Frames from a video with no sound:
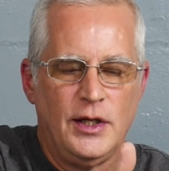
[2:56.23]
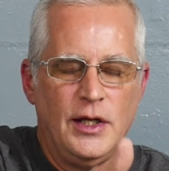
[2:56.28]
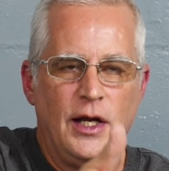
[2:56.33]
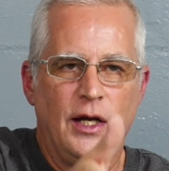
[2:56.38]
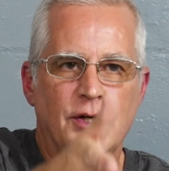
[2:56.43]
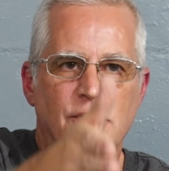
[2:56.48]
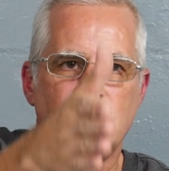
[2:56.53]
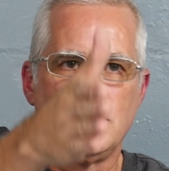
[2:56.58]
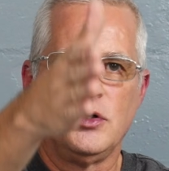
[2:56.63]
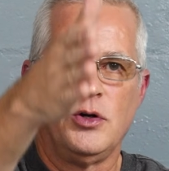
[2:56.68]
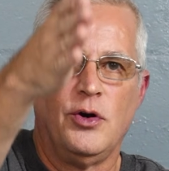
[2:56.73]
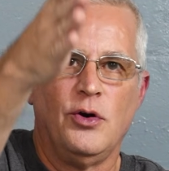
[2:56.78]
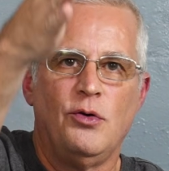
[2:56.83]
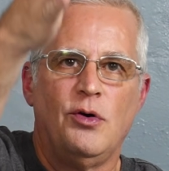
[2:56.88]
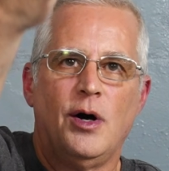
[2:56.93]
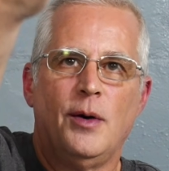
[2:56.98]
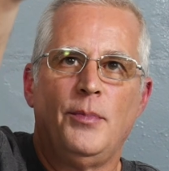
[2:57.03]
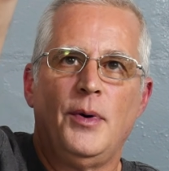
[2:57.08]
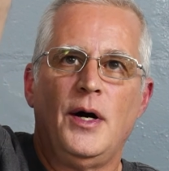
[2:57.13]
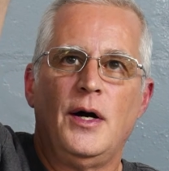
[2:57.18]
As you go
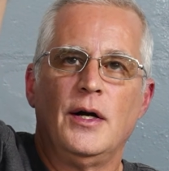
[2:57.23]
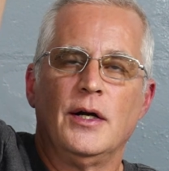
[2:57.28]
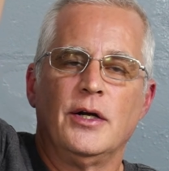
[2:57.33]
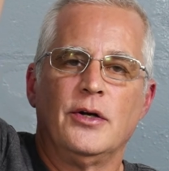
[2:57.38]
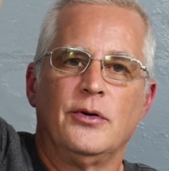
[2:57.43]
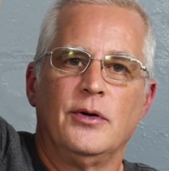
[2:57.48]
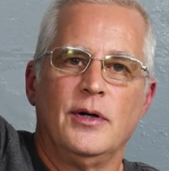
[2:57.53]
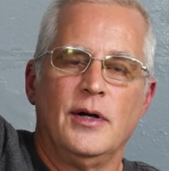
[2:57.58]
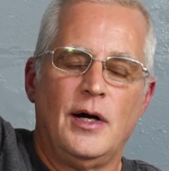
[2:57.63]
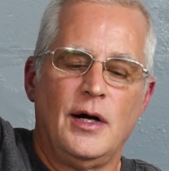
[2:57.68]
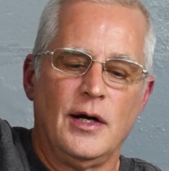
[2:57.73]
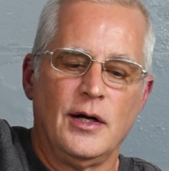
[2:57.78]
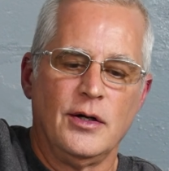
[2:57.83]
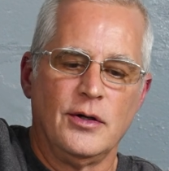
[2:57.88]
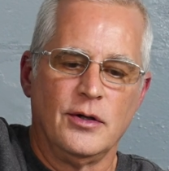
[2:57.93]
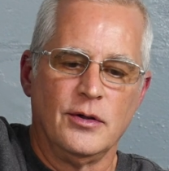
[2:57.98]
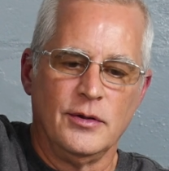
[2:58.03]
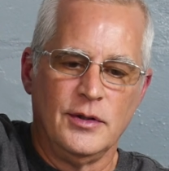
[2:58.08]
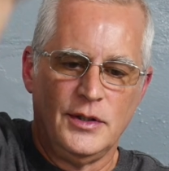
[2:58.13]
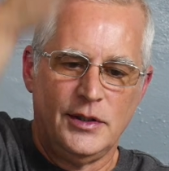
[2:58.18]
up higher and
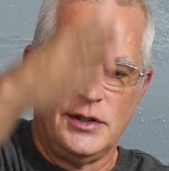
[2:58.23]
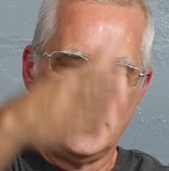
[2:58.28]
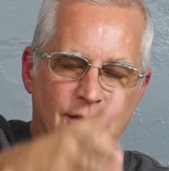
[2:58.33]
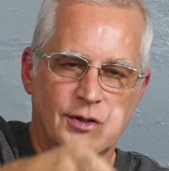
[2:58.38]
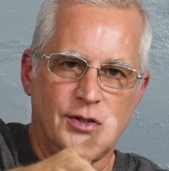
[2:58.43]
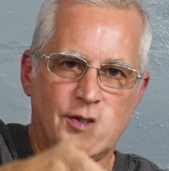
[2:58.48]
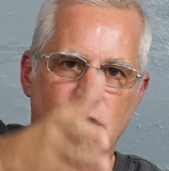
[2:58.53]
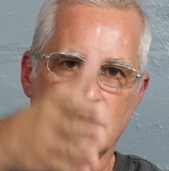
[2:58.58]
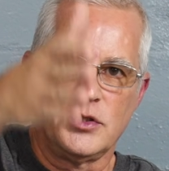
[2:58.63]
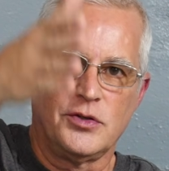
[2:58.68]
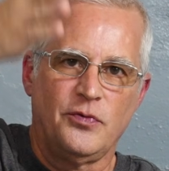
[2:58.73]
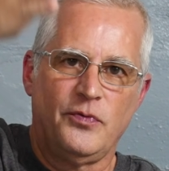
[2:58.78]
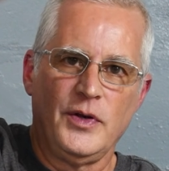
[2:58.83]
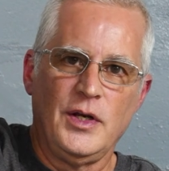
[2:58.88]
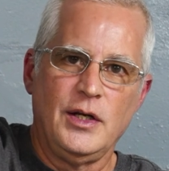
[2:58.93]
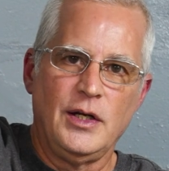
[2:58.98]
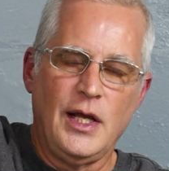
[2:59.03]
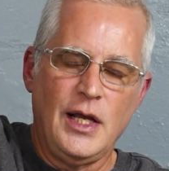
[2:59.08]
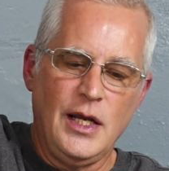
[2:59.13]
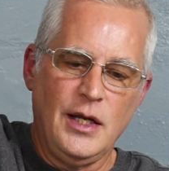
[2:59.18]
higher, 6
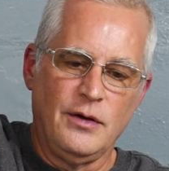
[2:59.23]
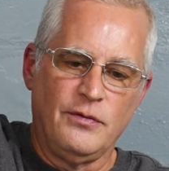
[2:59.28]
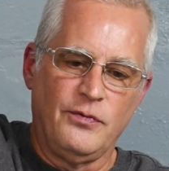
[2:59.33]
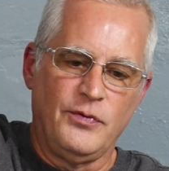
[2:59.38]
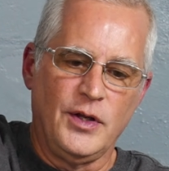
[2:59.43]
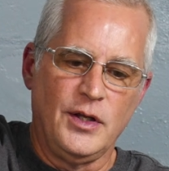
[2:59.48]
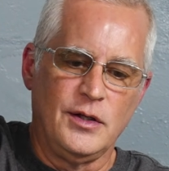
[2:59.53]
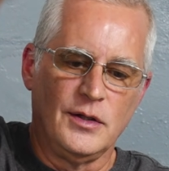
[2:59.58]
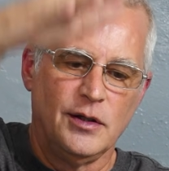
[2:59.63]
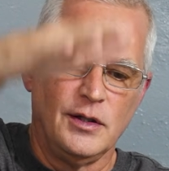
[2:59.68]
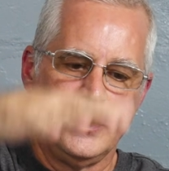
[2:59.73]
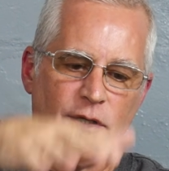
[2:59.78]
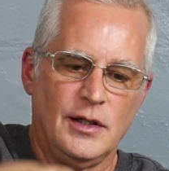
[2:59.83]
feet, 8 feet,